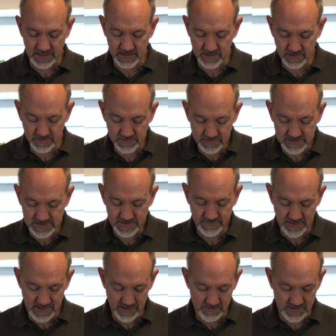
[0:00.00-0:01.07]
The gluten's
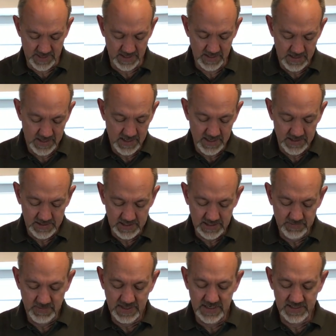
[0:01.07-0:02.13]
developing just
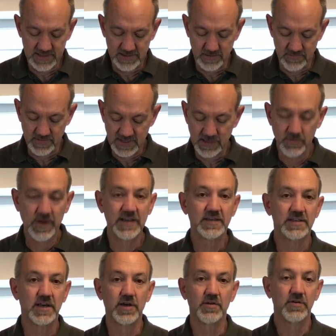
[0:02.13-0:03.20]
because it's a really wet
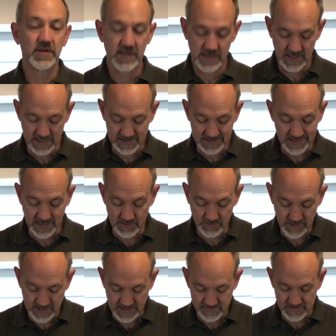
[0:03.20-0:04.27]
dough and it's got
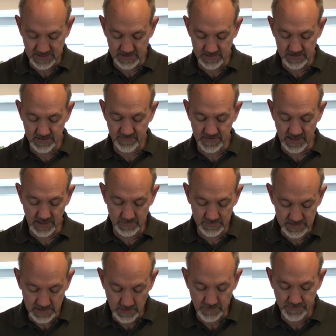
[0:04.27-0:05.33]
plenty of time to develop.
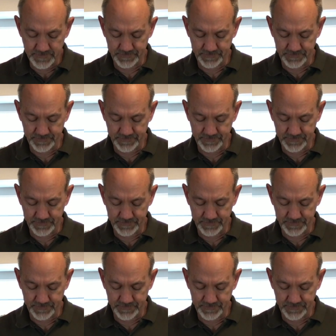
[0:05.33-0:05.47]
So